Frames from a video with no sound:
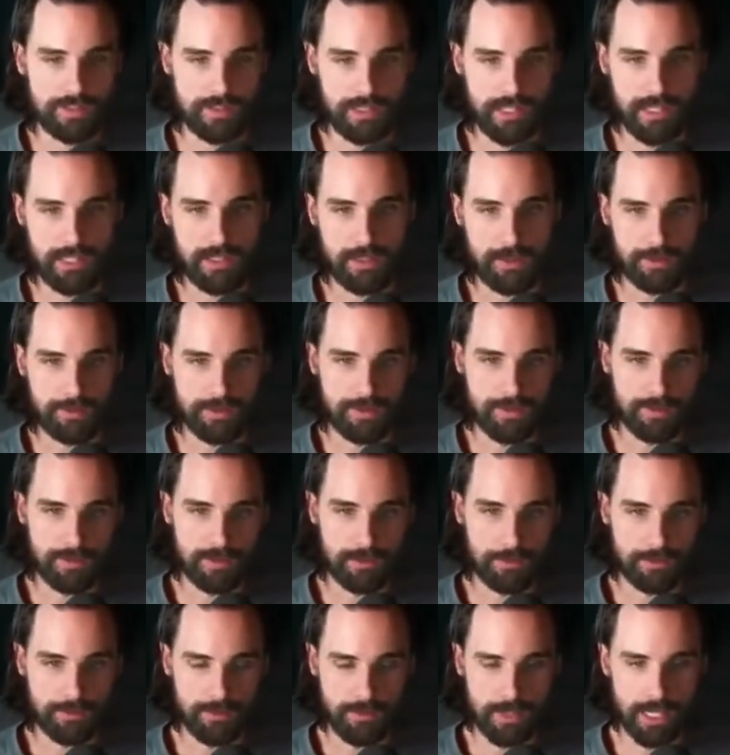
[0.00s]

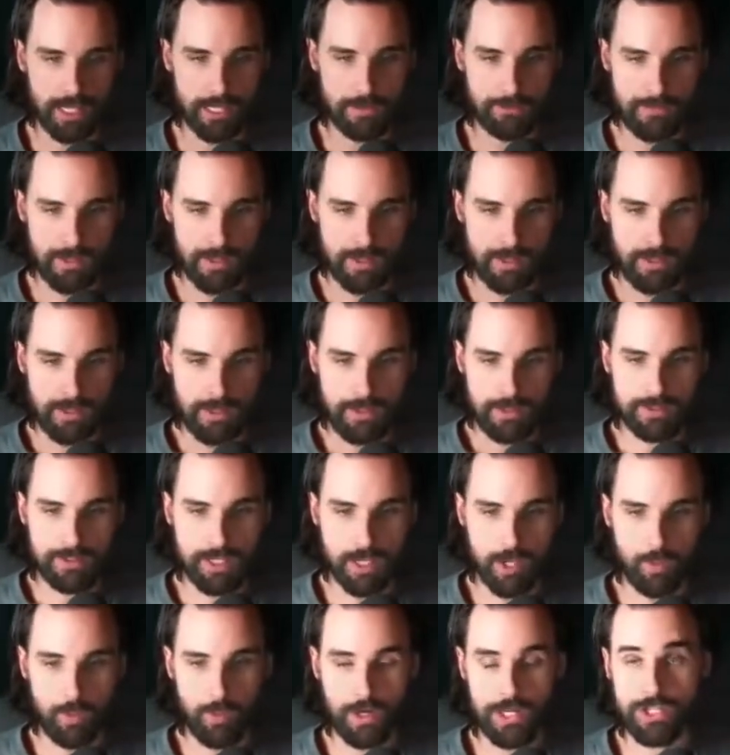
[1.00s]
ecosystems, okay?
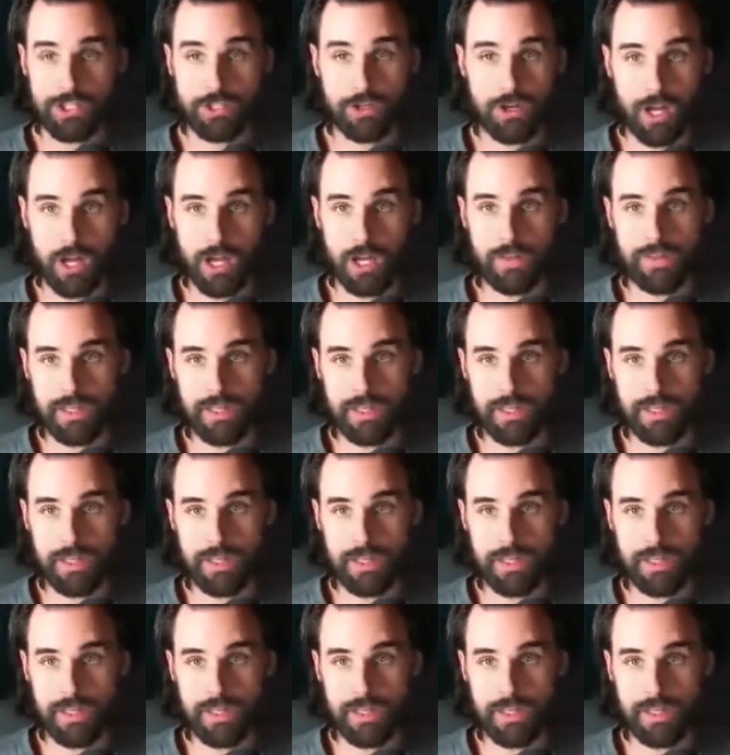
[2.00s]
So once you're on the